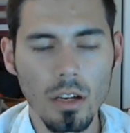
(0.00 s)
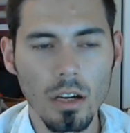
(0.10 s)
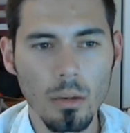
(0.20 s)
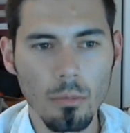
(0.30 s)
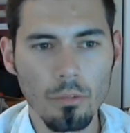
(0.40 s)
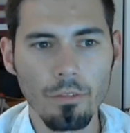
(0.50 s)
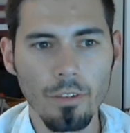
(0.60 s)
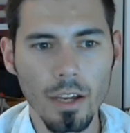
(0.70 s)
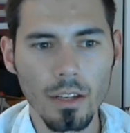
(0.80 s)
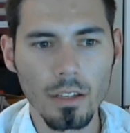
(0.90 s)

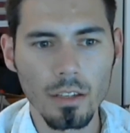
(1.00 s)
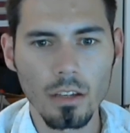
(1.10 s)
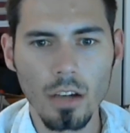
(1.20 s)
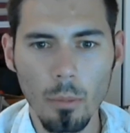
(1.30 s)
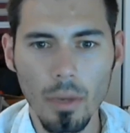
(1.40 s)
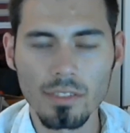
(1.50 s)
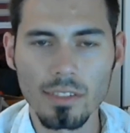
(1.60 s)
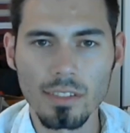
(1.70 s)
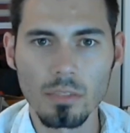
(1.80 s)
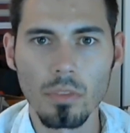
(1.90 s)
fighting combat
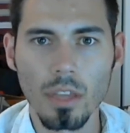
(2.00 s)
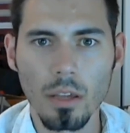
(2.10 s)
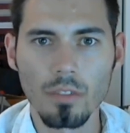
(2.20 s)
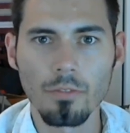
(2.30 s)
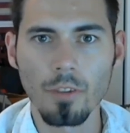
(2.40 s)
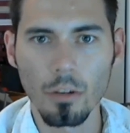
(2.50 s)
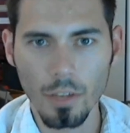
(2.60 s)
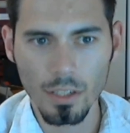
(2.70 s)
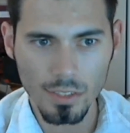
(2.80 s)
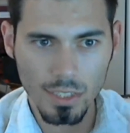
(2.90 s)
system that Final
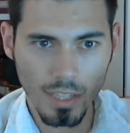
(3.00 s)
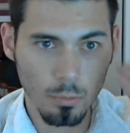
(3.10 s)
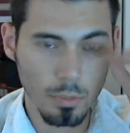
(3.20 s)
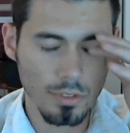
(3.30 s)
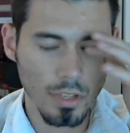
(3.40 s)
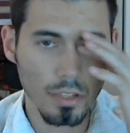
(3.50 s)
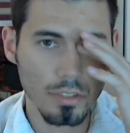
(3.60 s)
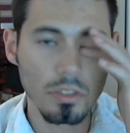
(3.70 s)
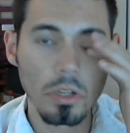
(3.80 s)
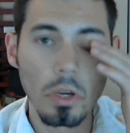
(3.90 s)
Fantasy VII possessed.
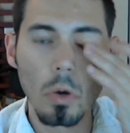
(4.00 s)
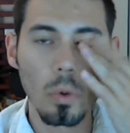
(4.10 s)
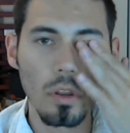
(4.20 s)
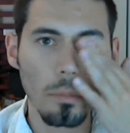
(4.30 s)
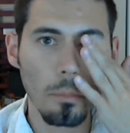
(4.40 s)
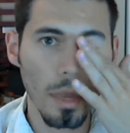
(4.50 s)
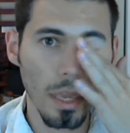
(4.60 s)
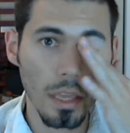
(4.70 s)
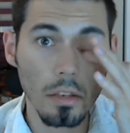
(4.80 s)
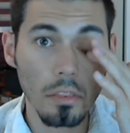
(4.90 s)
One of the
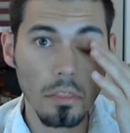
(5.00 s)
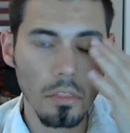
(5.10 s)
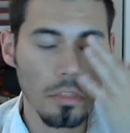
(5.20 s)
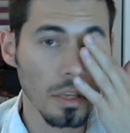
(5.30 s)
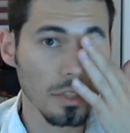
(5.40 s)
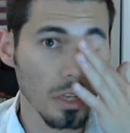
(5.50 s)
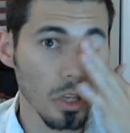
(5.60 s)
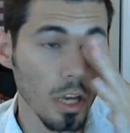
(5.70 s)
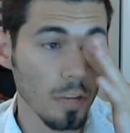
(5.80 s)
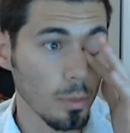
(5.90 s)
main things that a lot
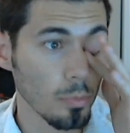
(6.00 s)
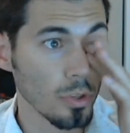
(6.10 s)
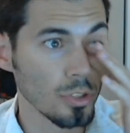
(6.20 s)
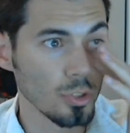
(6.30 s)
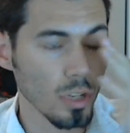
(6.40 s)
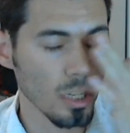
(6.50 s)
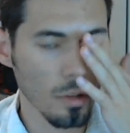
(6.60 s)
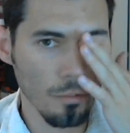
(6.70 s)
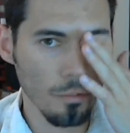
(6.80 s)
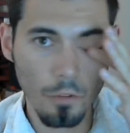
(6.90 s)
of people enjoyed
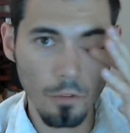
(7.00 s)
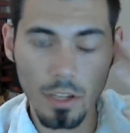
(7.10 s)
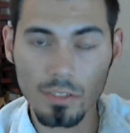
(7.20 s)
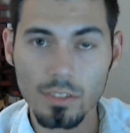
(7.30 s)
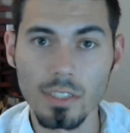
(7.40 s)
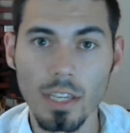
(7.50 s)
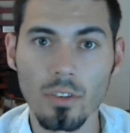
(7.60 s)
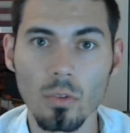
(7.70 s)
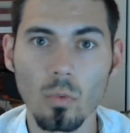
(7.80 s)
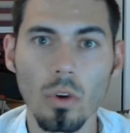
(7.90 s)
about Final Fantasy VII
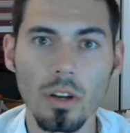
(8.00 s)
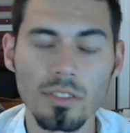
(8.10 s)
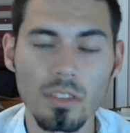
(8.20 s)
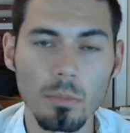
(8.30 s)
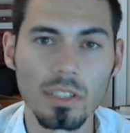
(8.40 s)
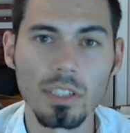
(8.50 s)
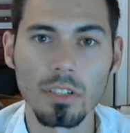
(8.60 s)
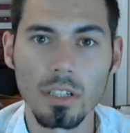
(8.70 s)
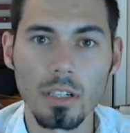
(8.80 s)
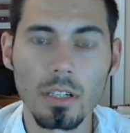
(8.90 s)
was the materia.
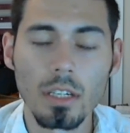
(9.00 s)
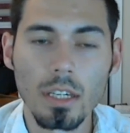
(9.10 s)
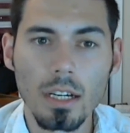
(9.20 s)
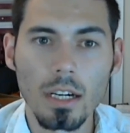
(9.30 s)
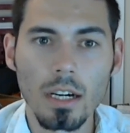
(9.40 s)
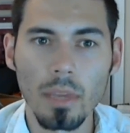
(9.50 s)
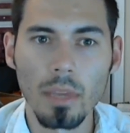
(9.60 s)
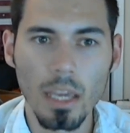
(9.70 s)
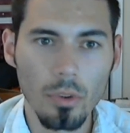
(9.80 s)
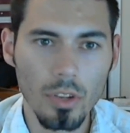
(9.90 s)
Being
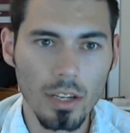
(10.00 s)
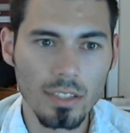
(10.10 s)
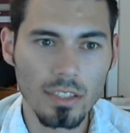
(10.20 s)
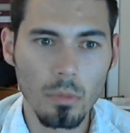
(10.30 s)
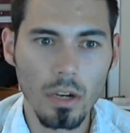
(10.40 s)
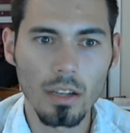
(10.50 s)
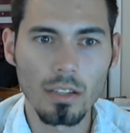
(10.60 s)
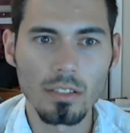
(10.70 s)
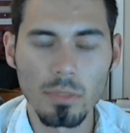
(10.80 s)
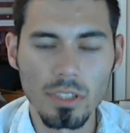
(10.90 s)
able to customize
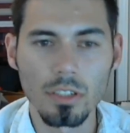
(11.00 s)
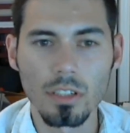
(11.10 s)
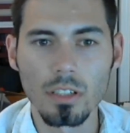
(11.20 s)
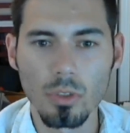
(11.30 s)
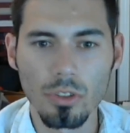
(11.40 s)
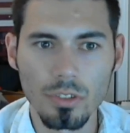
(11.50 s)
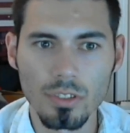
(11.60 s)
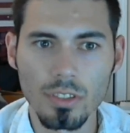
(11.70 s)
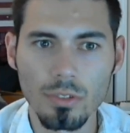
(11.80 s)
materia with your skills and